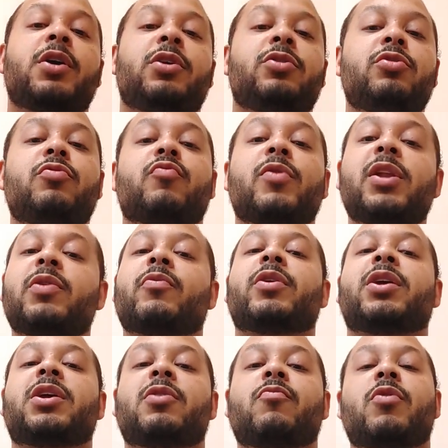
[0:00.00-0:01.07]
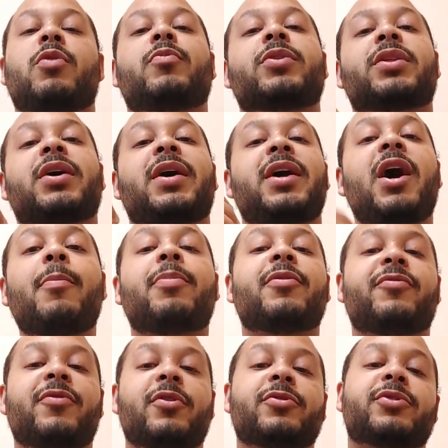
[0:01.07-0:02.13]
You really want to get one with a HEPA
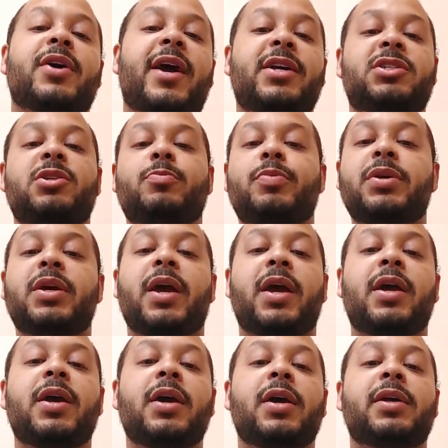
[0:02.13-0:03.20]
filter, HEPA,